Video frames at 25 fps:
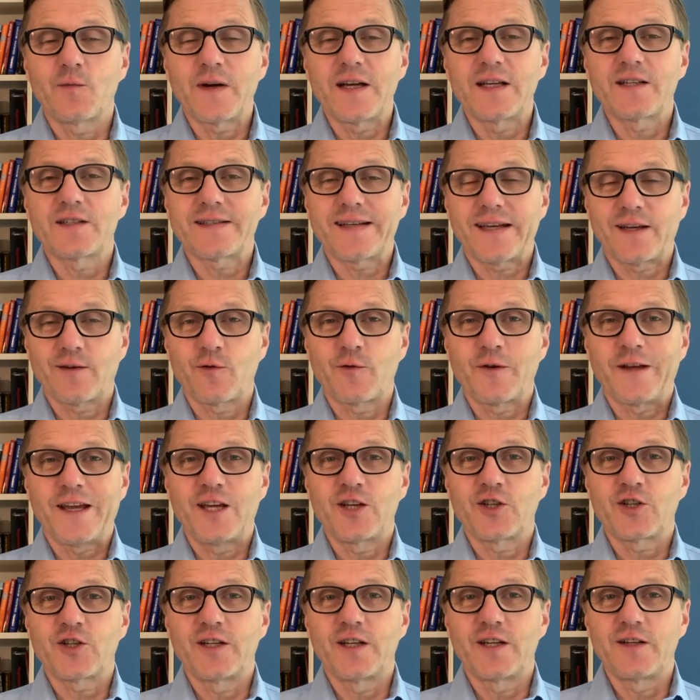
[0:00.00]
race
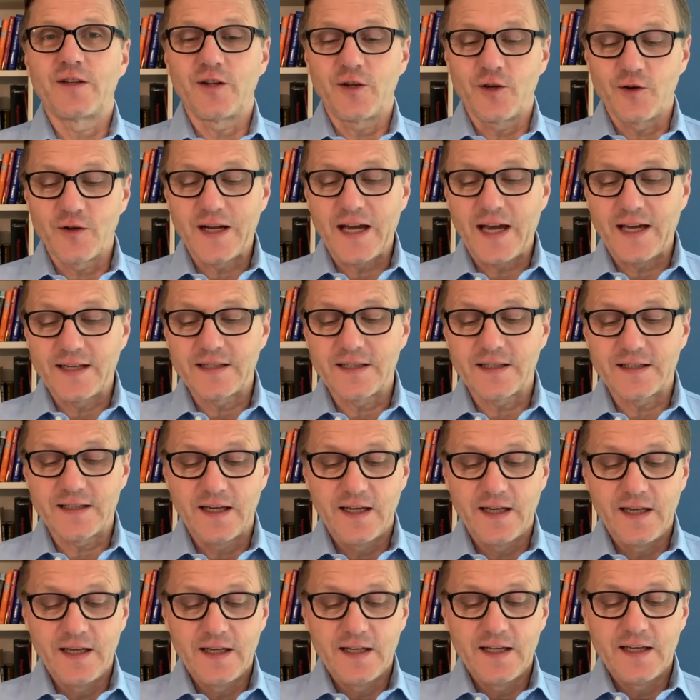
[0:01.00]
segregation in the United
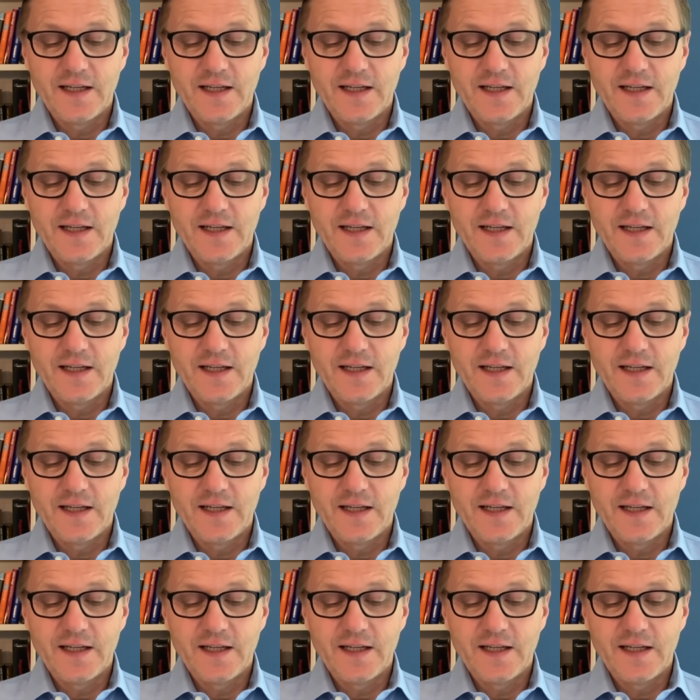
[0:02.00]
States.